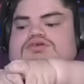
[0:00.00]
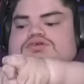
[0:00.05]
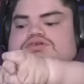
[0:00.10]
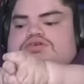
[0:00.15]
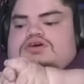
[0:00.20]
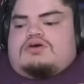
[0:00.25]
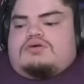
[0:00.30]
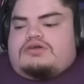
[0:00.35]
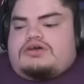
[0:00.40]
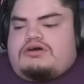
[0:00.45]

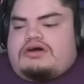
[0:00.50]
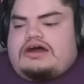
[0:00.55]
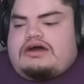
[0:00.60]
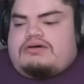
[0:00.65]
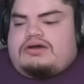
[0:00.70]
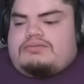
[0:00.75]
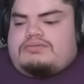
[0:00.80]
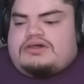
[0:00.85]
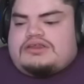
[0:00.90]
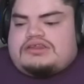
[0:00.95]
Don't know how
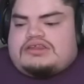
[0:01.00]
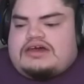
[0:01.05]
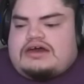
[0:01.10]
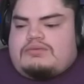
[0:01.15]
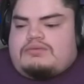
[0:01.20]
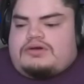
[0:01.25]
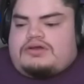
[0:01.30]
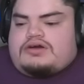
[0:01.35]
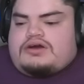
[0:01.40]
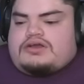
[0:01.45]
I missed that
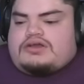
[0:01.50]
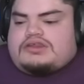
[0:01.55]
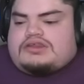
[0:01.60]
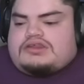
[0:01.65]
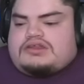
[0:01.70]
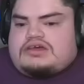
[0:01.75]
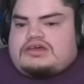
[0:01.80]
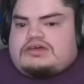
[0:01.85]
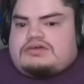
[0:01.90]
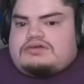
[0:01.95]
one,
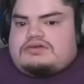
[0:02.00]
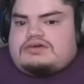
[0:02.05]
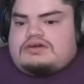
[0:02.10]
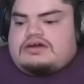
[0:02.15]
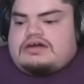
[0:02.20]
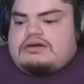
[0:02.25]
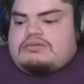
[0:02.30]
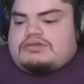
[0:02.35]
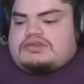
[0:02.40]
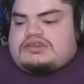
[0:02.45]
honestly.
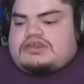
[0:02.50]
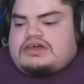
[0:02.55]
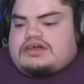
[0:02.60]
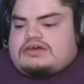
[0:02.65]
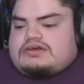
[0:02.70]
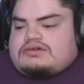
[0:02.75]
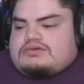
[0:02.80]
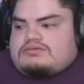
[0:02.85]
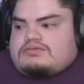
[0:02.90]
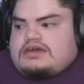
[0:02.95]
I was like
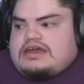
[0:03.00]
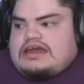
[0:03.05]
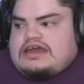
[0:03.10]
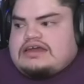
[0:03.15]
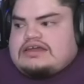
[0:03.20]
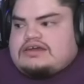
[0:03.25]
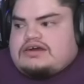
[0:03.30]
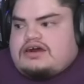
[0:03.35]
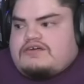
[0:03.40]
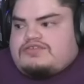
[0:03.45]

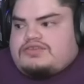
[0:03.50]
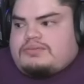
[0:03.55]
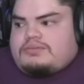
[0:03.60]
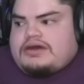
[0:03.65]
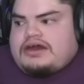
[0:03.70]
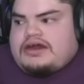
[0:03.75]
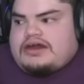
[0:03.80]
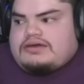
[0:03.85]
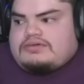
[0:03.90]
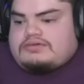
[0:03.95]
eighty off the
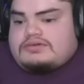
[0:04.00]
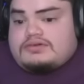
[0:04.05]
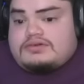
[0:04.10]
bat.